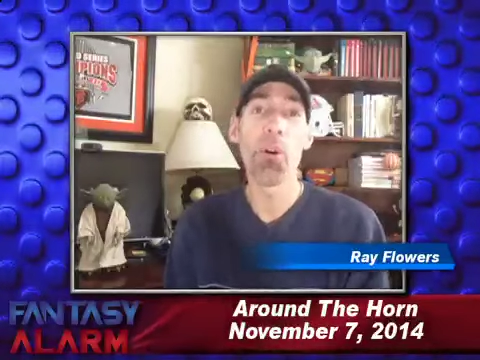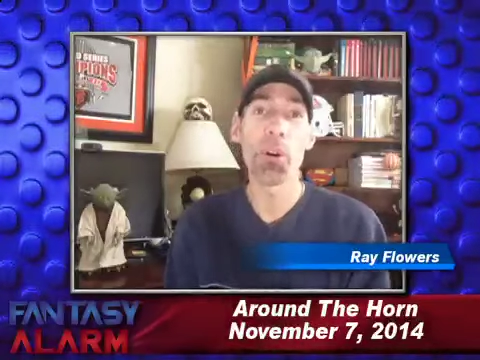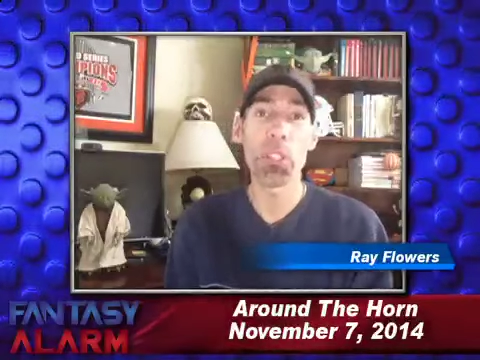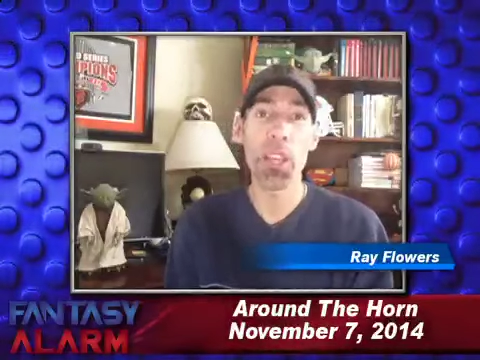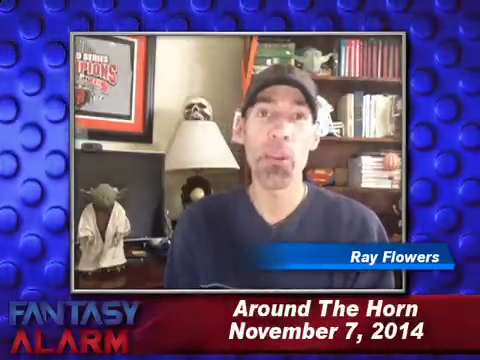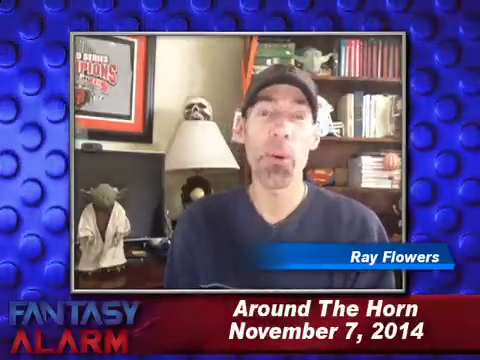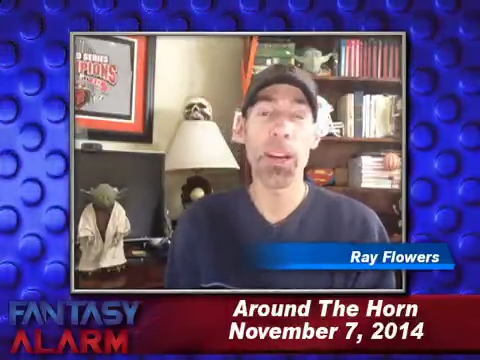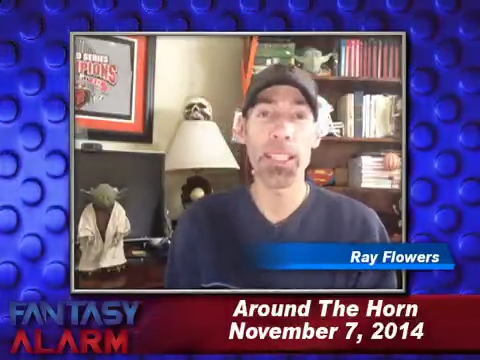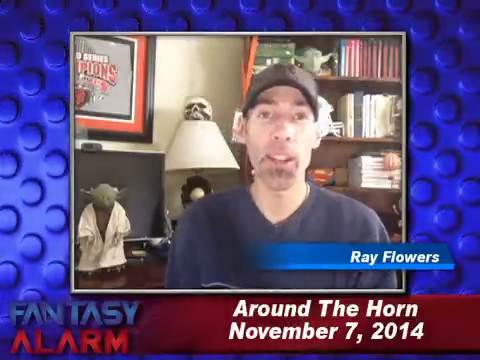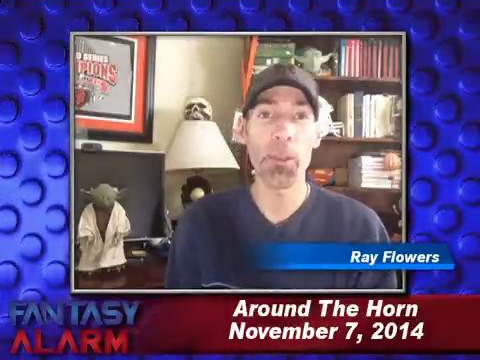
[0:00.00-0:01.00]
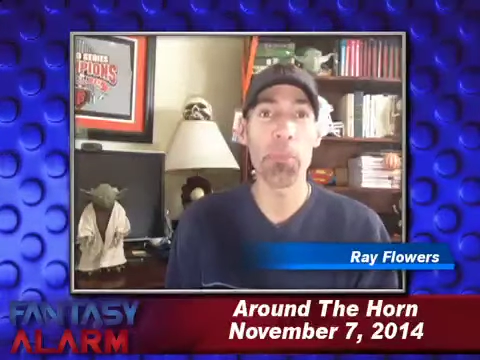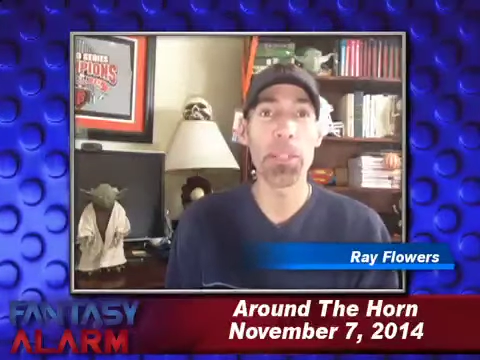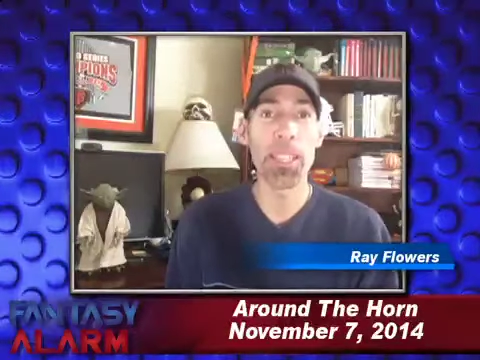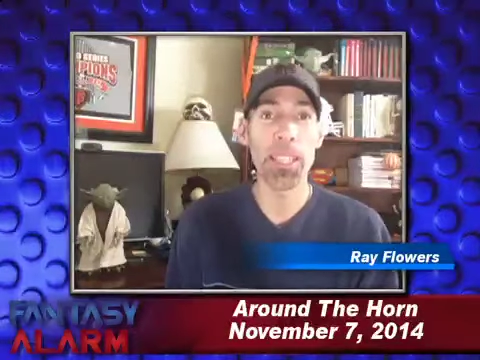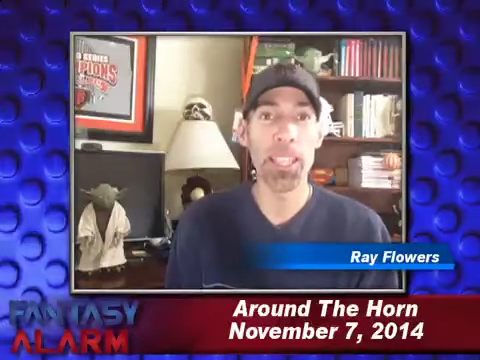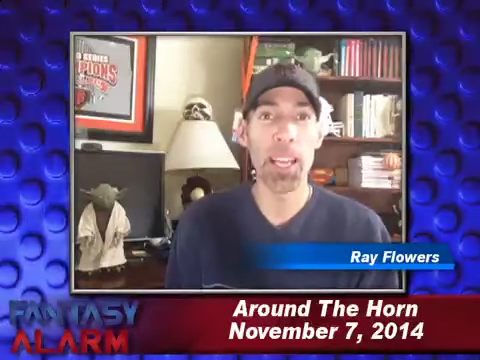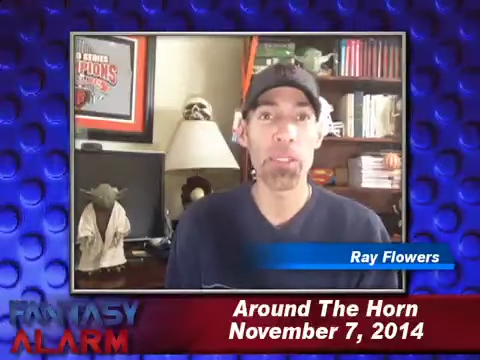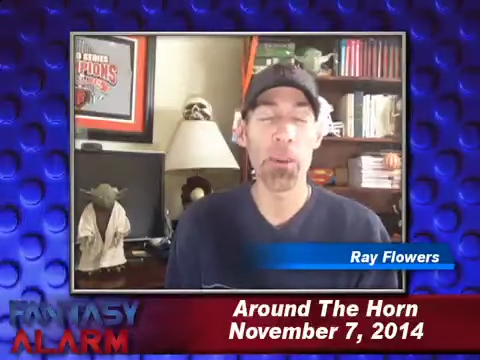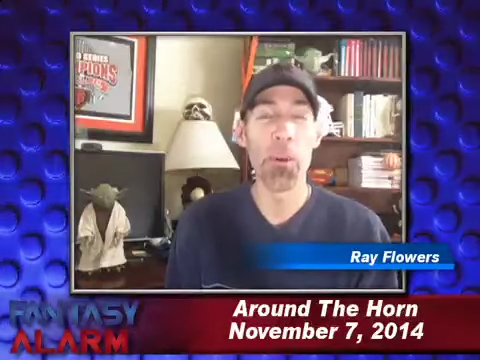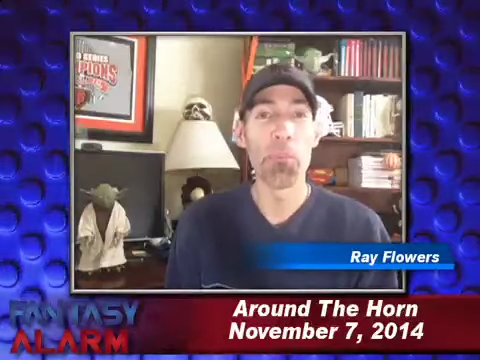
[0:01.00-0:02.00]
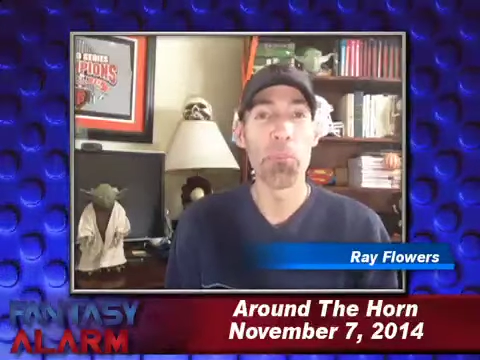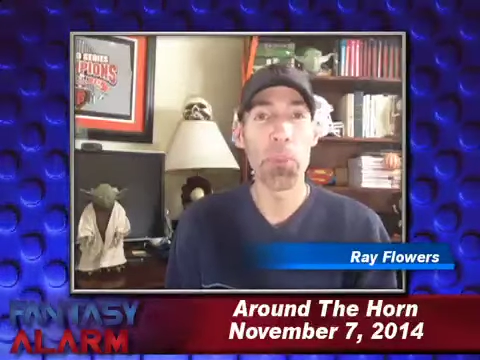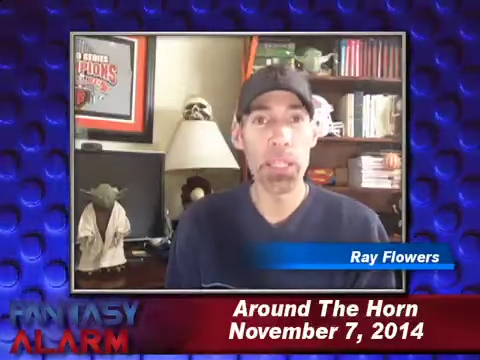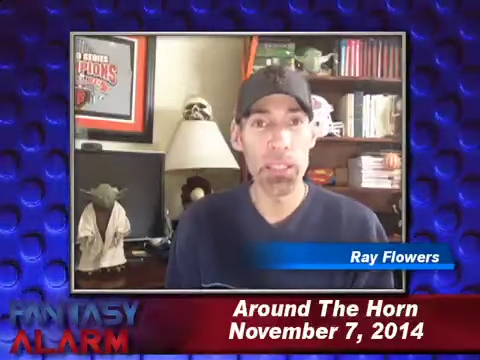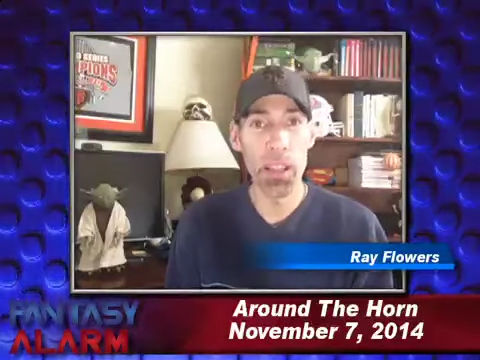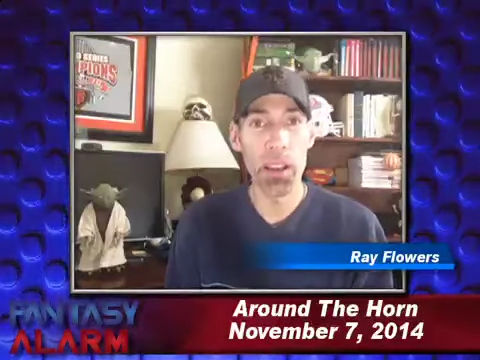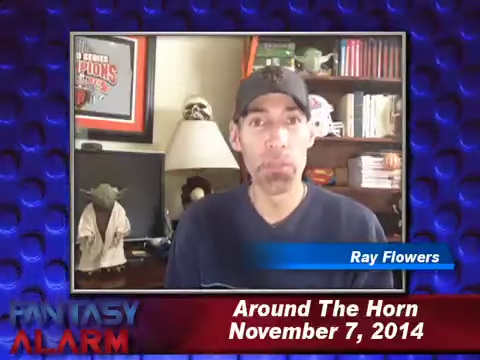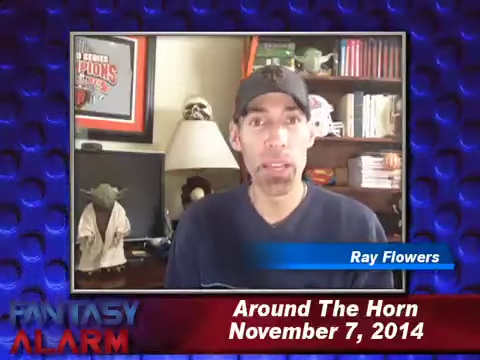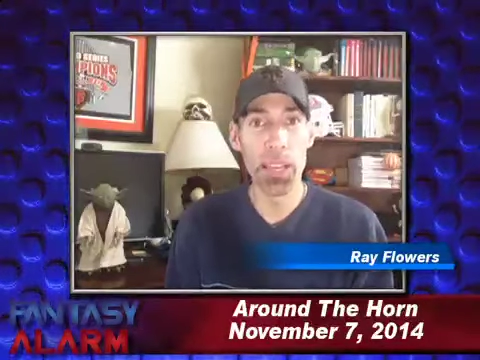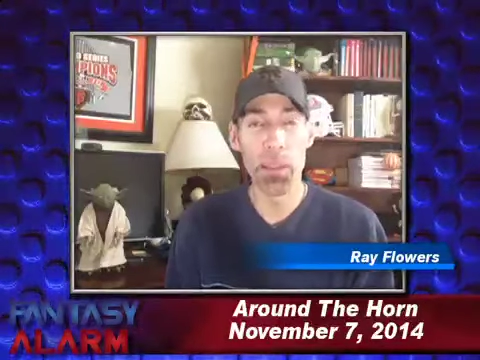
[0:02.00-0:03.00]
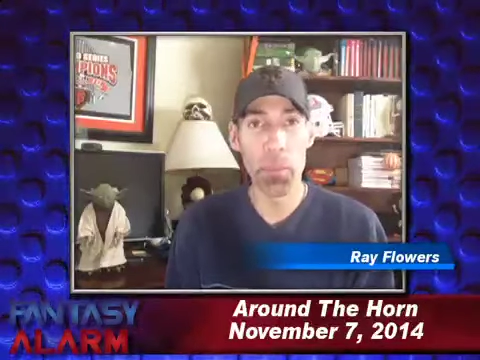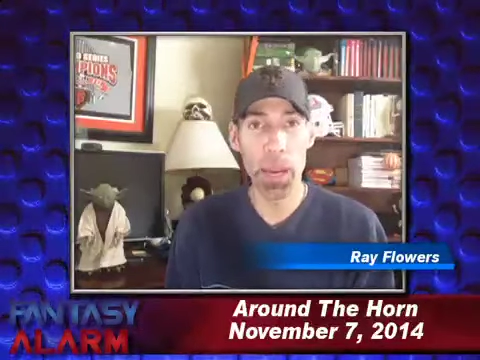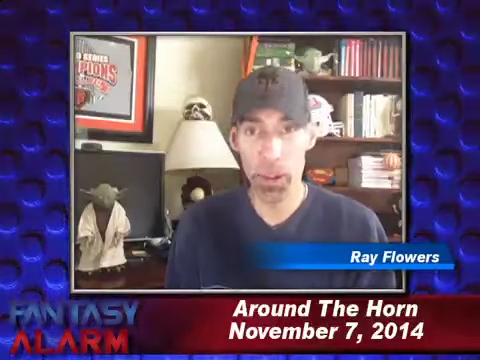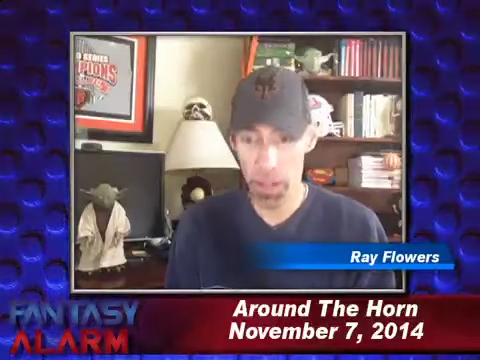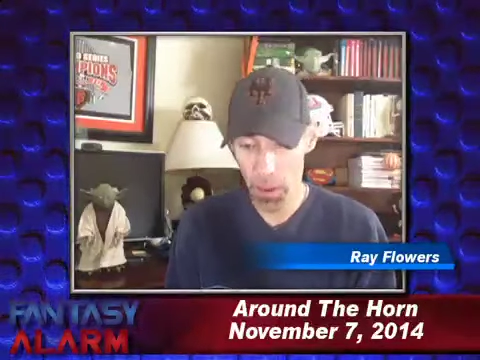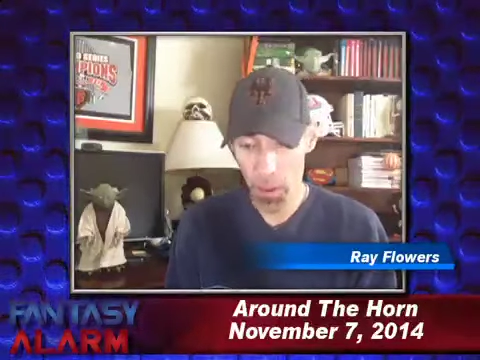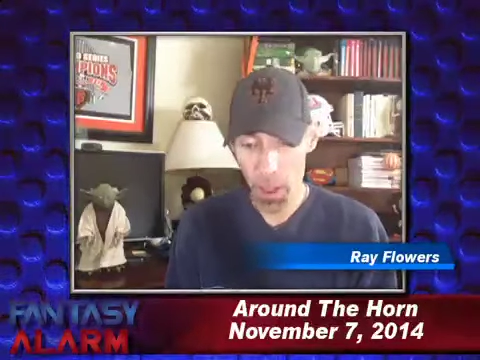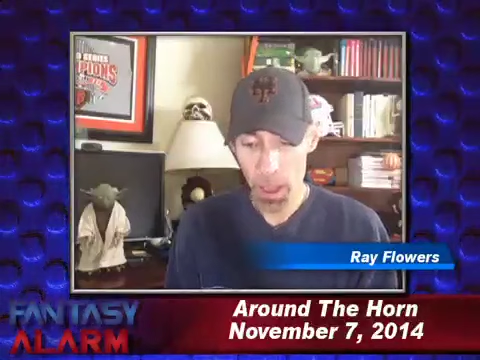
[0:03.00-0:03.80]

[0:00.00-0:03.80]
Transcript: or stay where he's not only been successful, but is loved in the Bay Area.